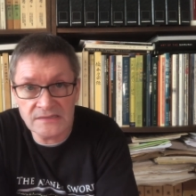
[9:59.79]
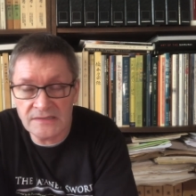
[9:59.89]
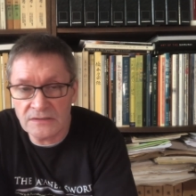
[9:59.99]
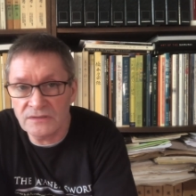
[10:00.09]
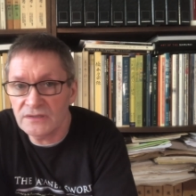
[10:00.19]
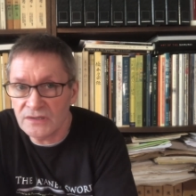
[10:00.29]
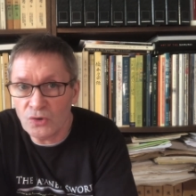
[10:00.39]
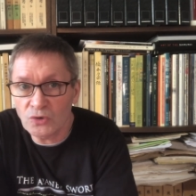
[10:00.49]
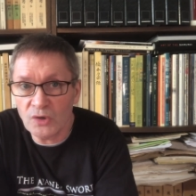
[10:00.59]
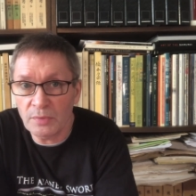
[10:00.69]
you know, the
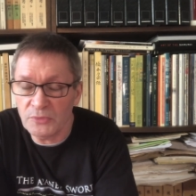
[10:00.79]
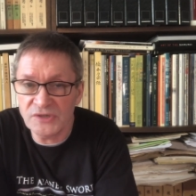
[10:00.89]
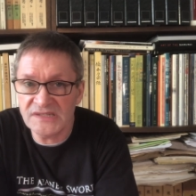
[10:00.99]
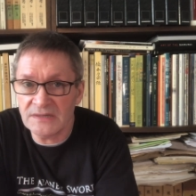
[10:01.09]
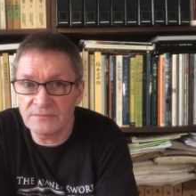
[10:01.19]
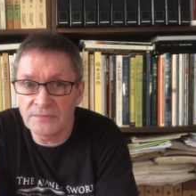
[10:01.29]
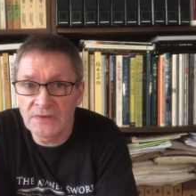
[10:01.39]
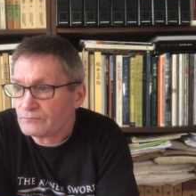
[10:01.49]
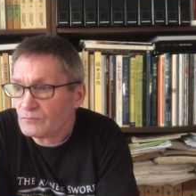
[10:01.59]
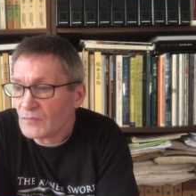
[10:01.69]
Gotoba Museum,
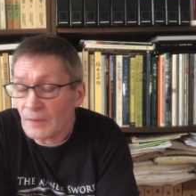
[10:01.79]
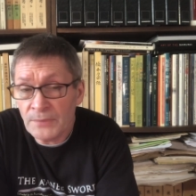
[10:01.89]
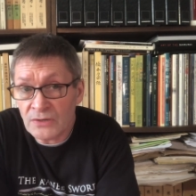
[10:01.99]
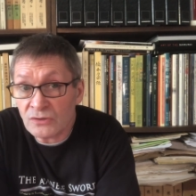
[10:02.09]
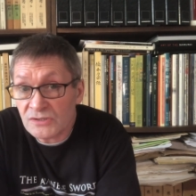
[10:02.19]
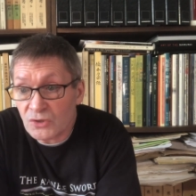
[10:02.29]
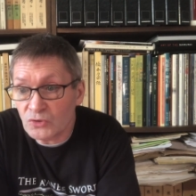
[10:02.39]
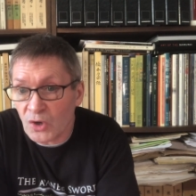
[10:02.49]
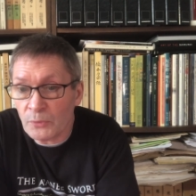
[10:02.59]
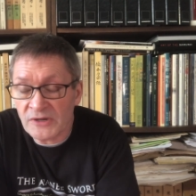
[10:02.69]
because
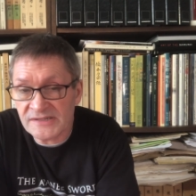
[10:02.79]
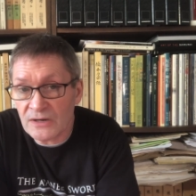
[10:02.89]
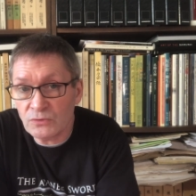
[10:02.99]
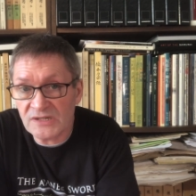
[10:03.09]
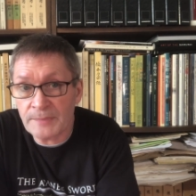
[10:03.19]
Gotoba is the oldest